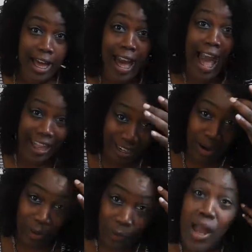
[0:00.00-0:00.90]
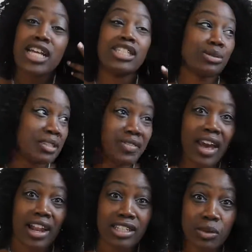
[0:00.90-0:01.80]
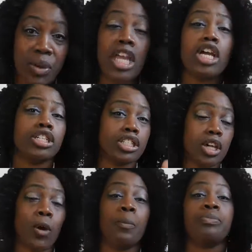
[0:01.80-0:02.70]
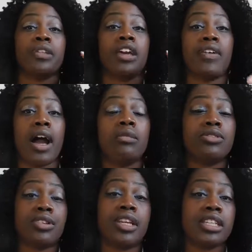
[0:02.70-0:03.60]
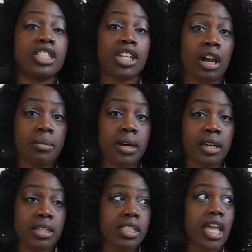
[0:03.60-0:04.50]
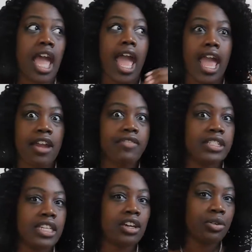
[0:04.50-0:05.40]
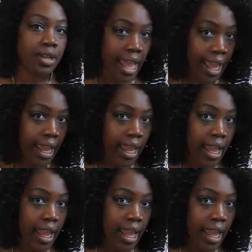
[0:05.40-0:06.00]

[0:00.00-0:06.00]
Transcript: I know. $25 a week. So if I'm drinking Starbucks every single day